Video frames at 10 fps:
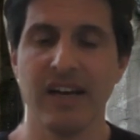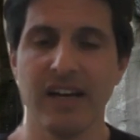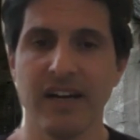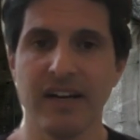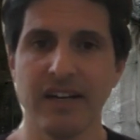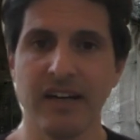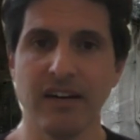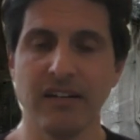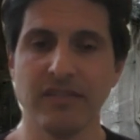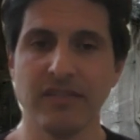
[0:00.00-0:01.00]

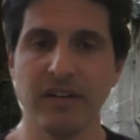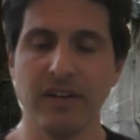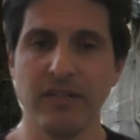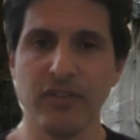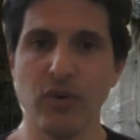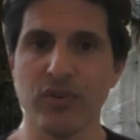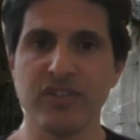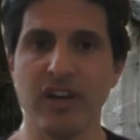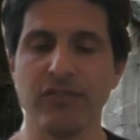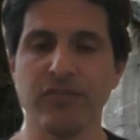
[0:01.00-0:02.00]
of
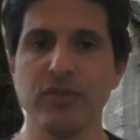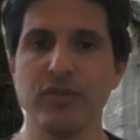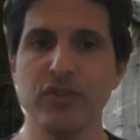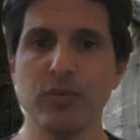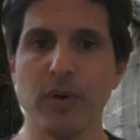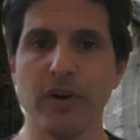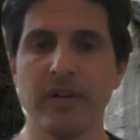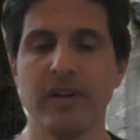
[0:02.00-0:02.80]
yourself, who you were.